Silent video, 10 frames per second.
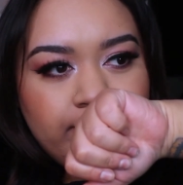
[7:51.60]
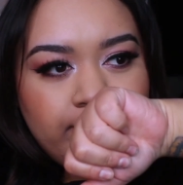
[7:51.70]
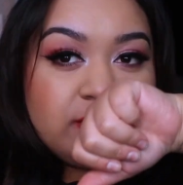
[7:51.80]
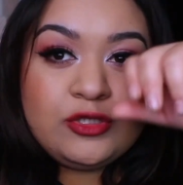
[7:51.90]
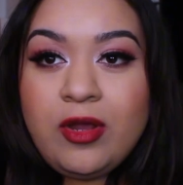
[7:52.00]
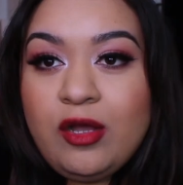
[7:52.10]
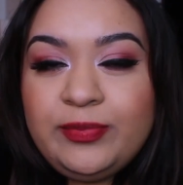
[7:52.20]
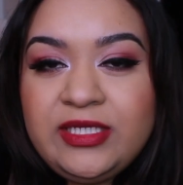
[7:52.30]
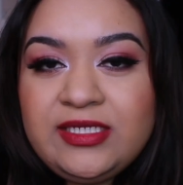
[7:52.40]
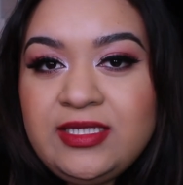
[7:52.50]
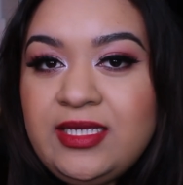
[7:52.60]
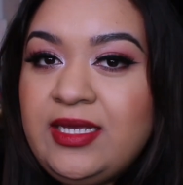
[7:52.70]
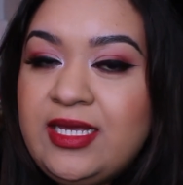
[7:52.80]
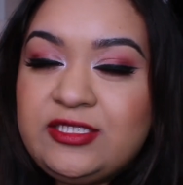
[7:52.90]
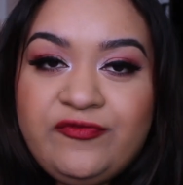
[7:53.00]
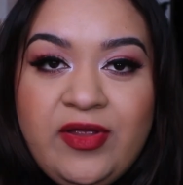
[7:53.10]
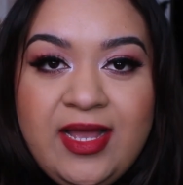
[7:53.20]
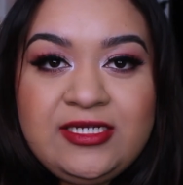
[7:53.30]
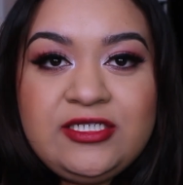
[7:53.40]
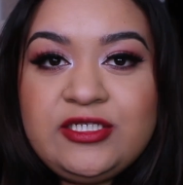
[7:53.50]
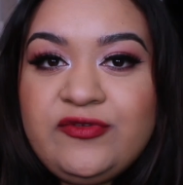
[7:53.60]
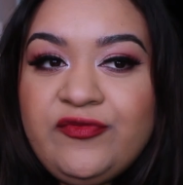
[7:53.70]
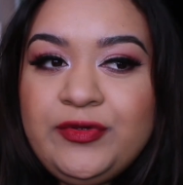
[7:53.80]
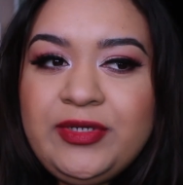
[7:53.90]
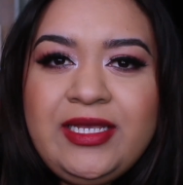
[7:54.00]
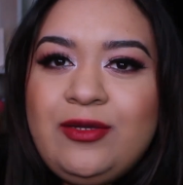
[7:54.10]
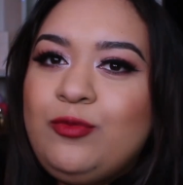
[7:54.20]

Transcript: It's crowd pleasing, it's fresh, it's fruity.